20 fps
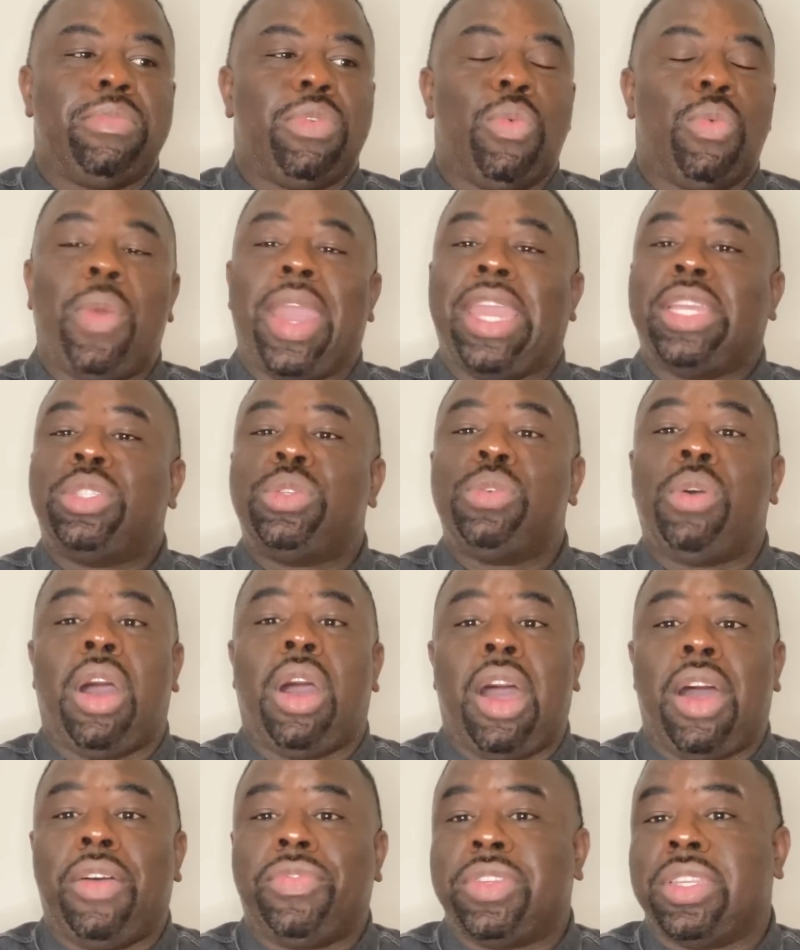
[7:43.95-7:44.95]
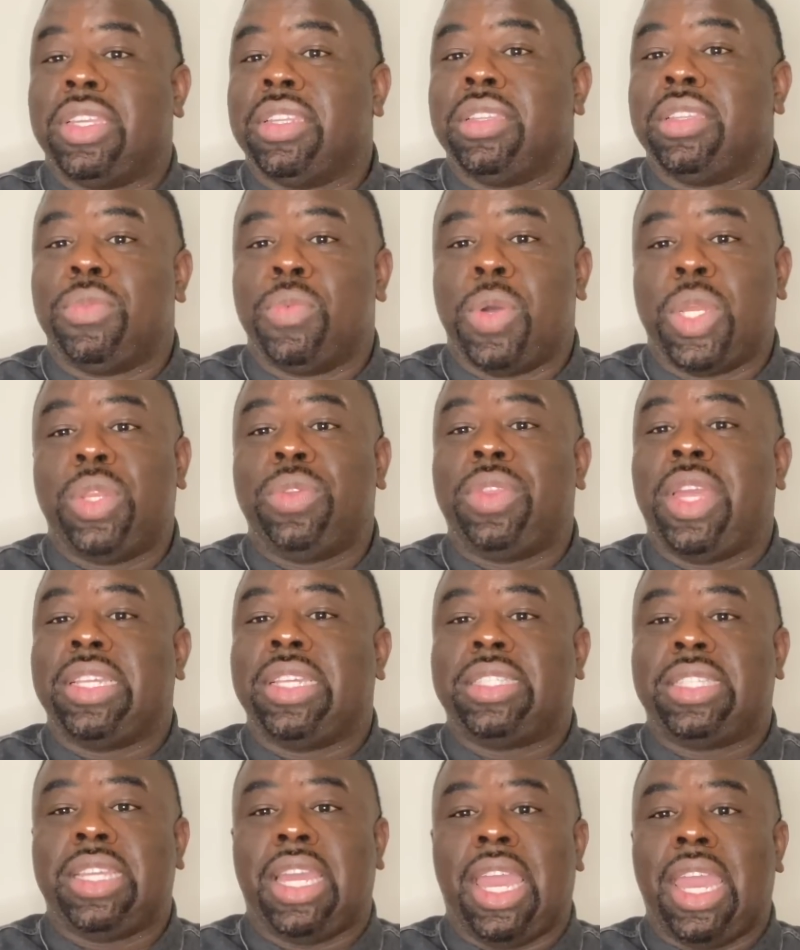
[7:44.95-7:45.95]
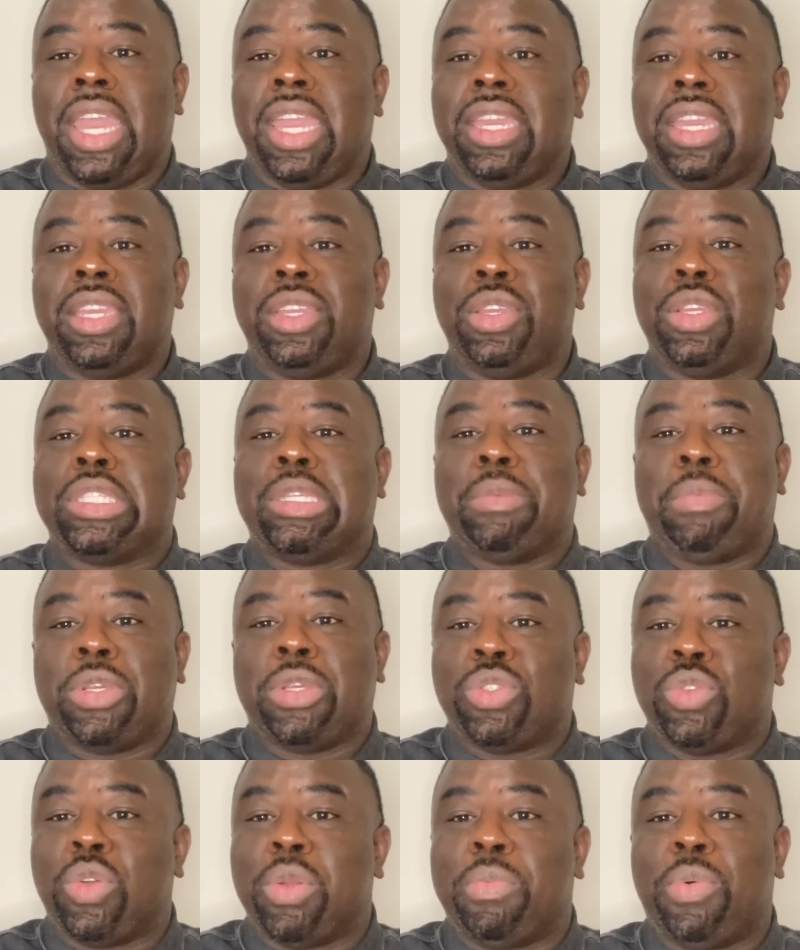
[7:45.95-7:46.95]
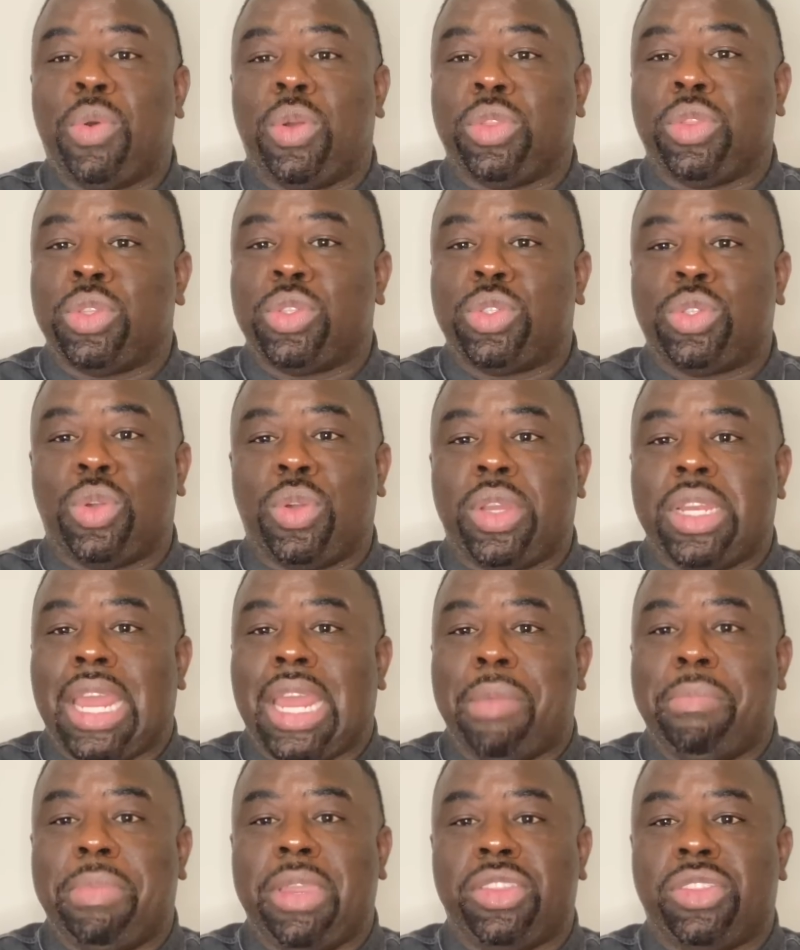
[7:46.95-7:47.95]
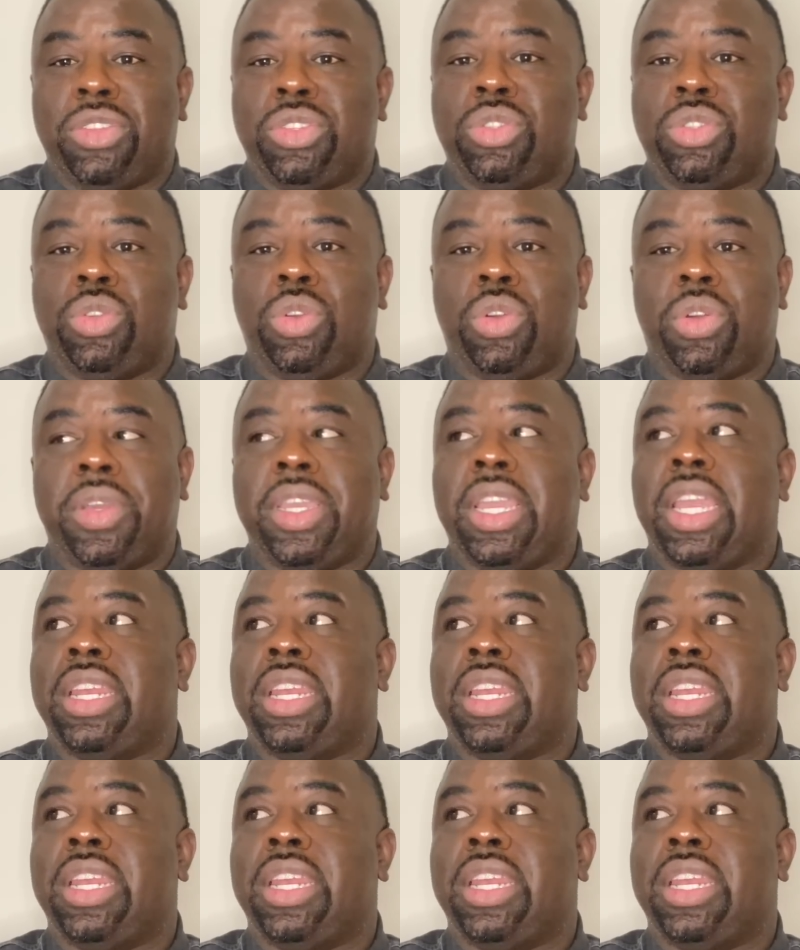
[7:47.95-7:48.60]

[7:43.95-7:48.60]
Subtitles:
way too often. What do they say? You're supposed to report the story, not be the story.